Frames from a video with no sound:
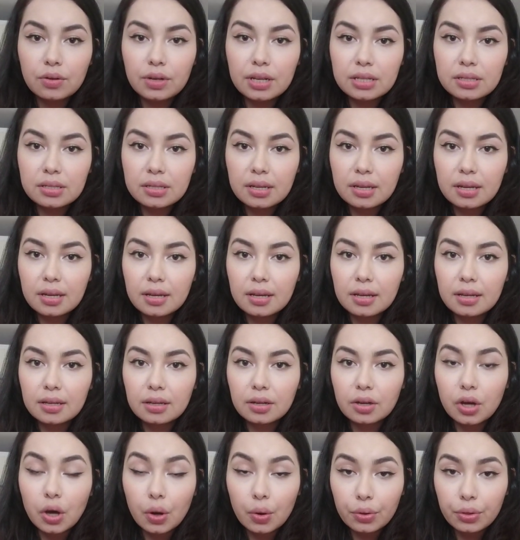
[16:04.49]
you need to
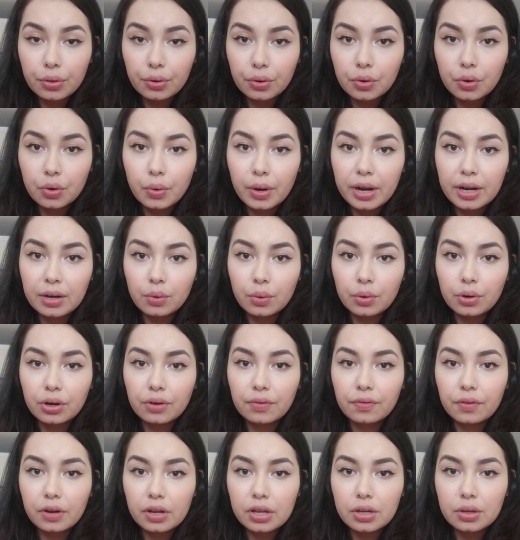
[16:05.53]
go through in
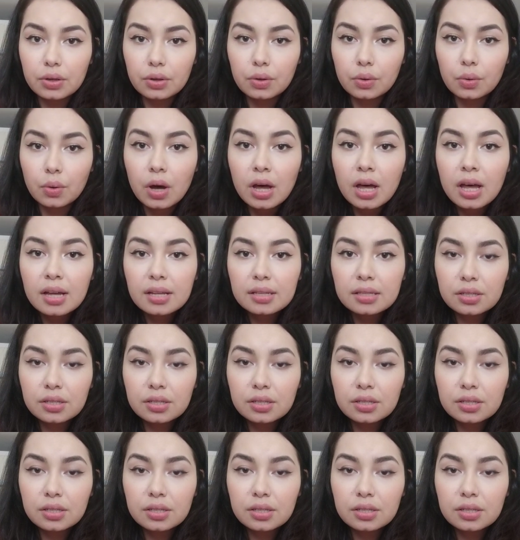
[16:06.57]
order for you